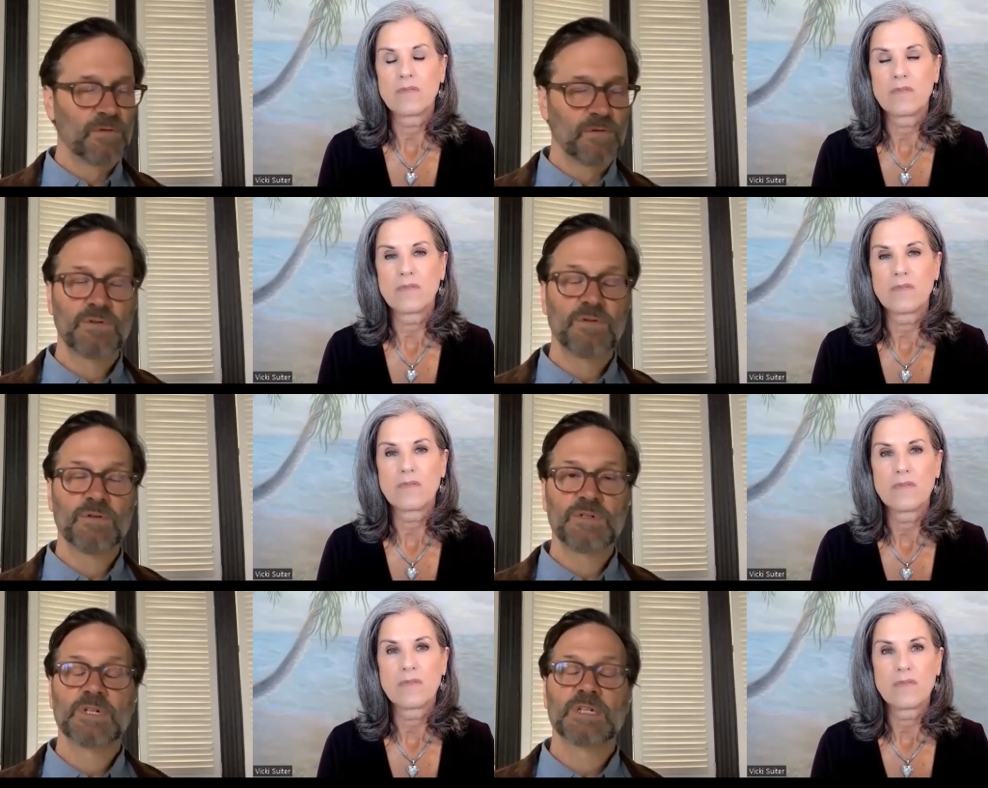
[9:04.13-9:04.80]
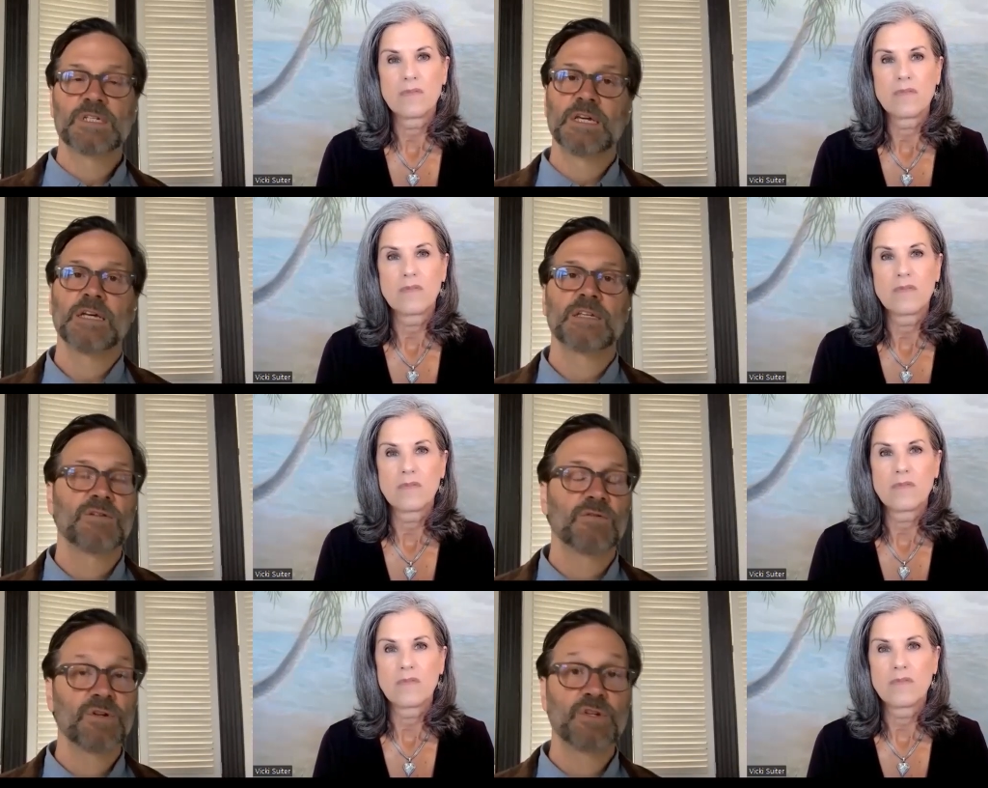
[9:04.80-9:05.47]
Speaker 1: toward, toward success,
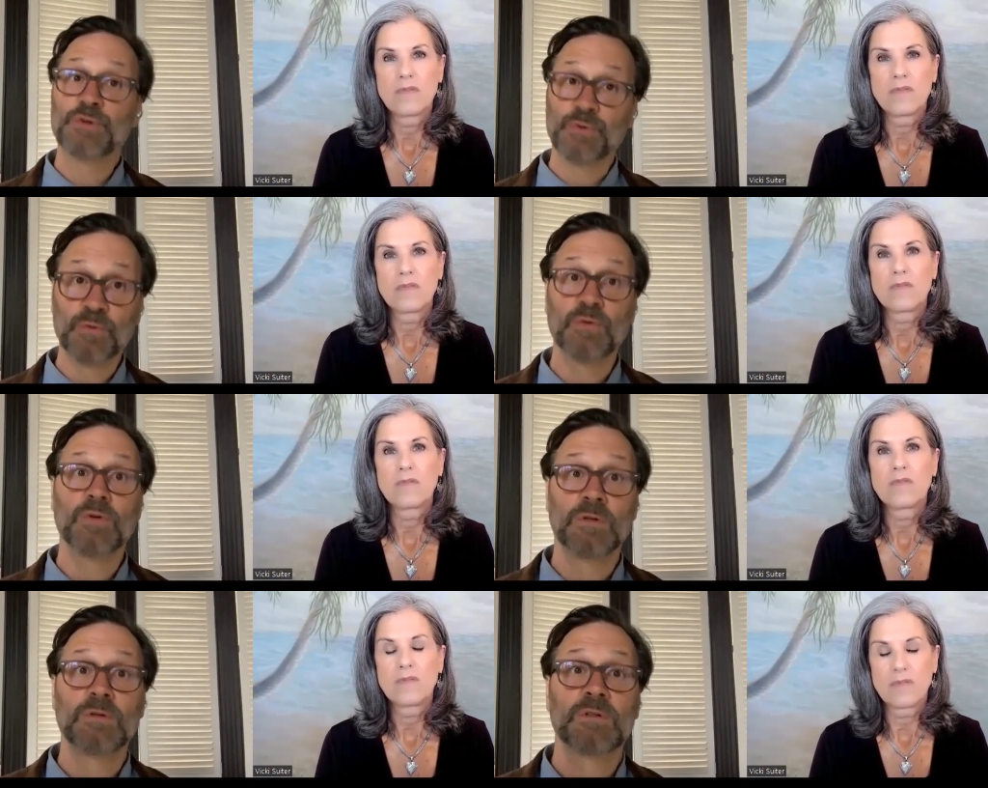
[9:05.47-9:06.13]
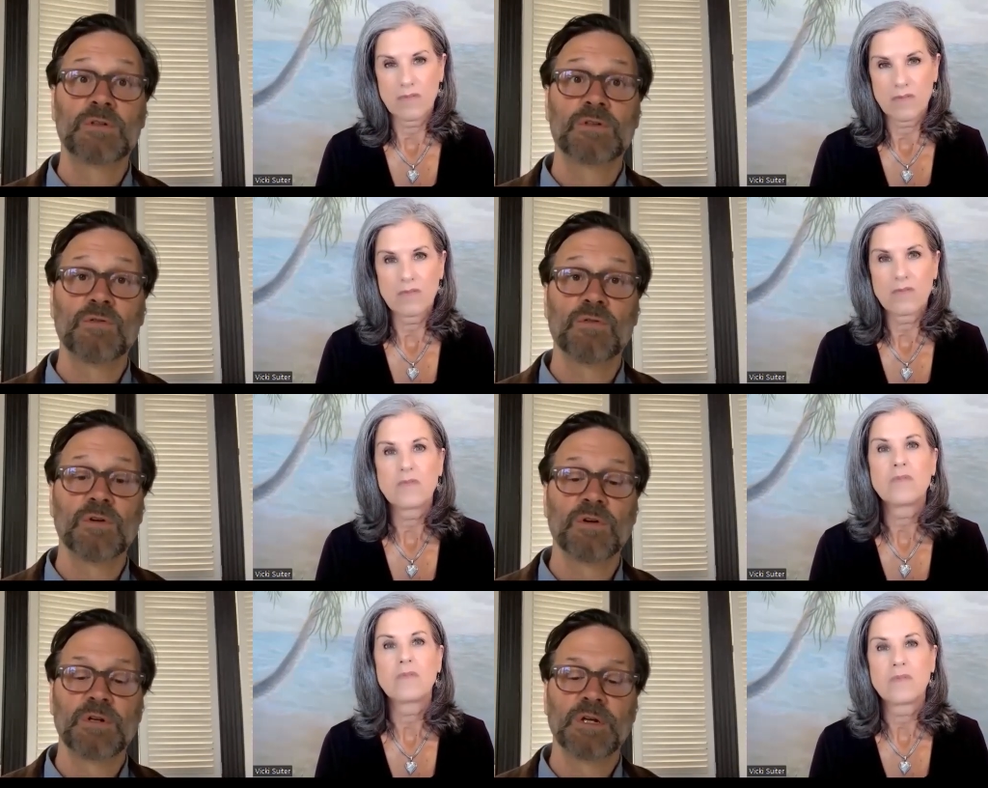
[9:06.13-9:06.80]
or a tool
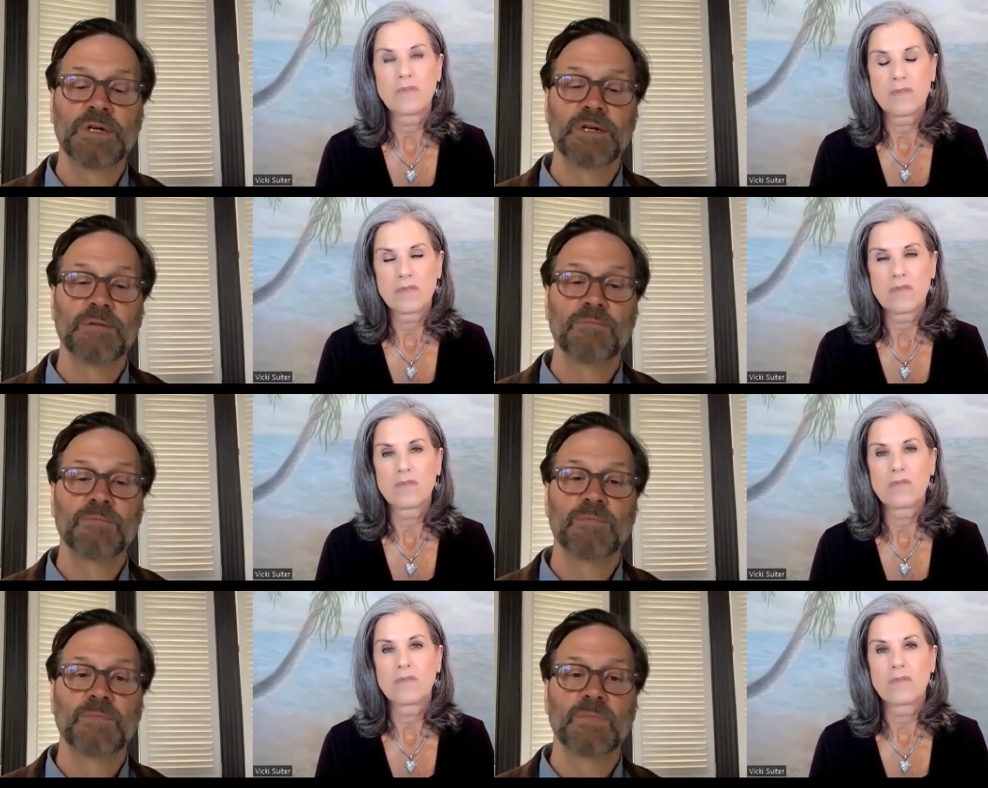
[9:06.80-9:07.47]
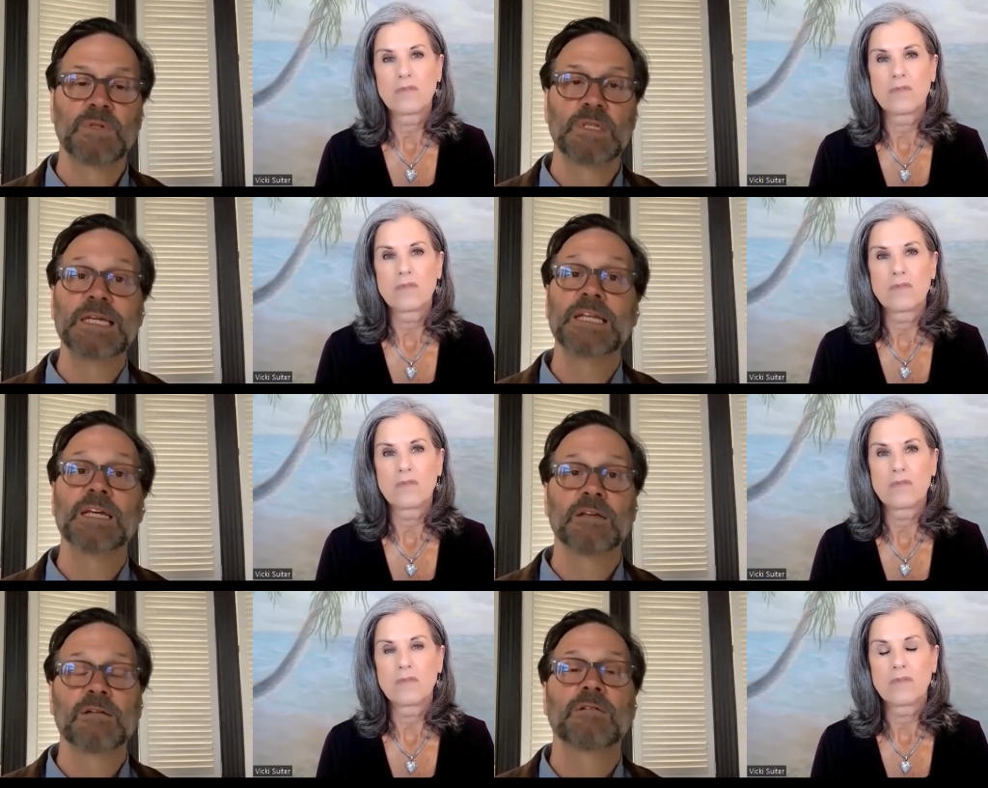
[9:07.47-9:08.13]
toward um,
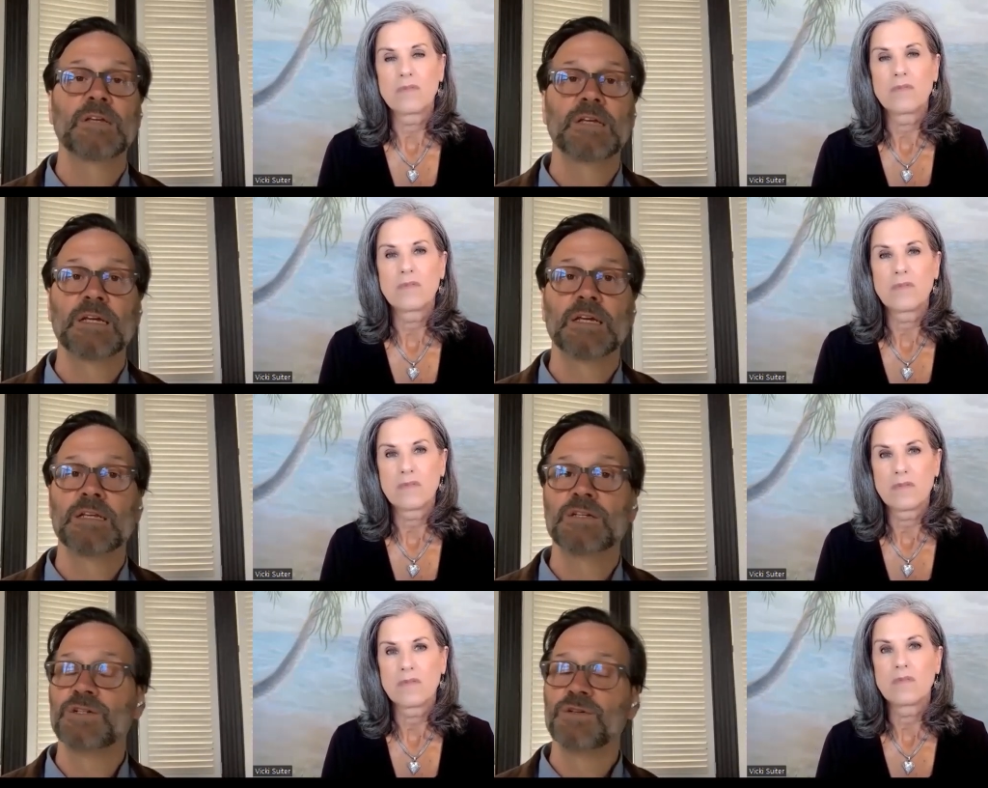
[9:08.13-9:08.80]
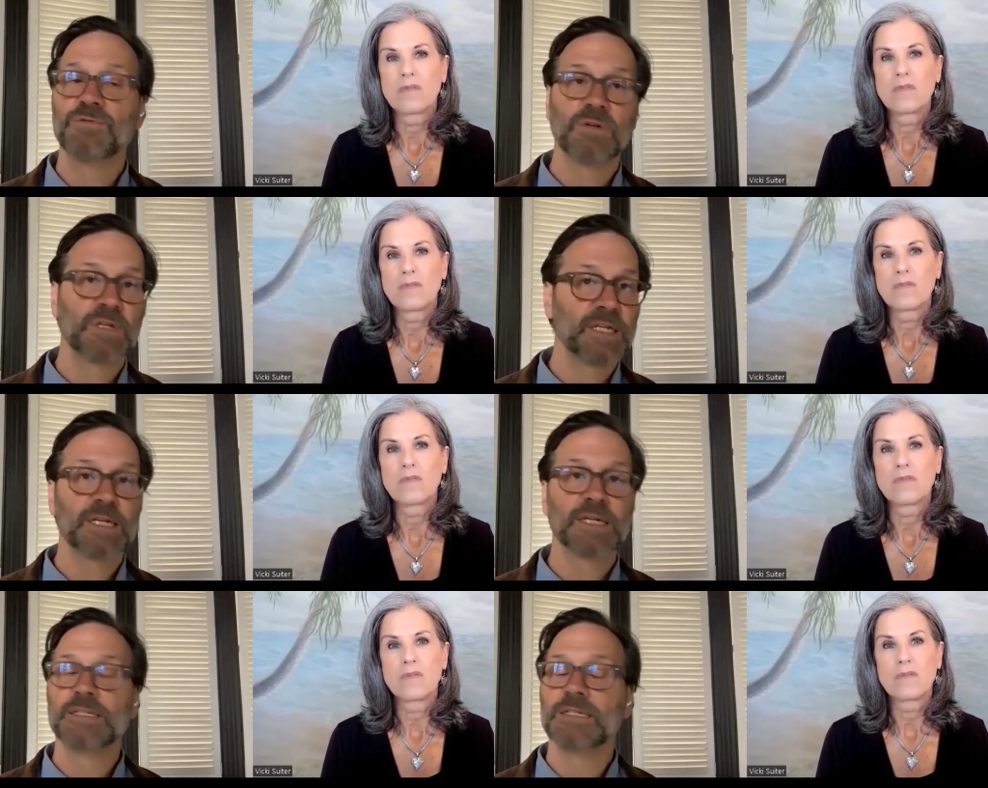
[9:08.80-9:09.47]
leading, leading an issue or
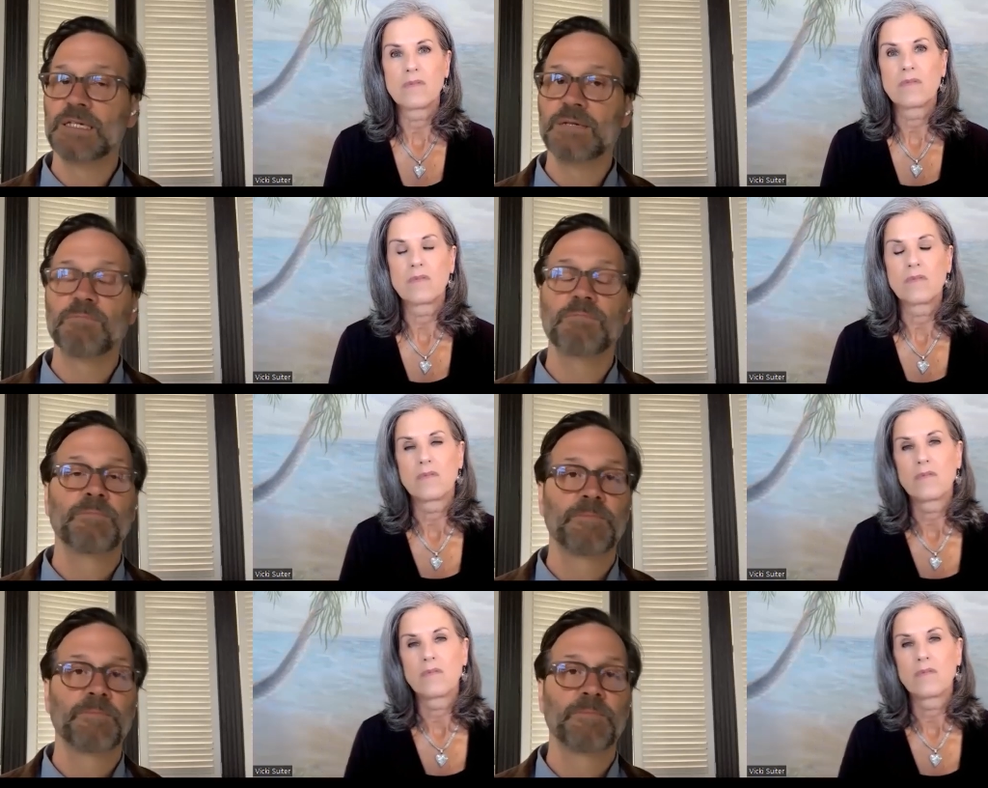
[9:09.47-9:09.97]
leading a team.